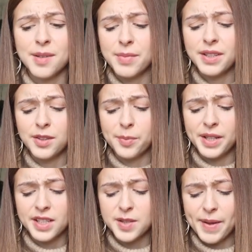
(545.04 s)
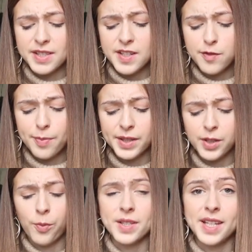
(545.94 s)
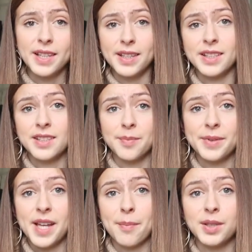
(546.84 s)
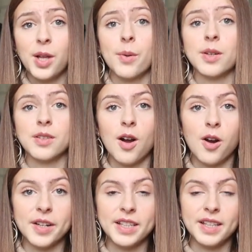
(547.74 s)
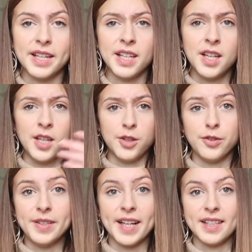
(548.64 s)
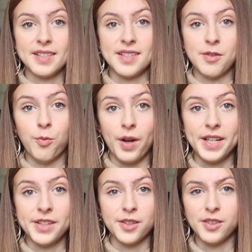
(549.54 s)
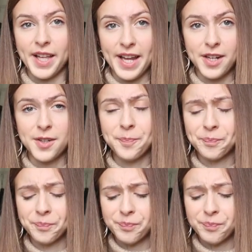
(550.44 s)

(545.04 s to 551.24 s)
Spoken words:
can be a little bit expensive, but the ones I linked down below are already like three necklaces in one, and they're layered.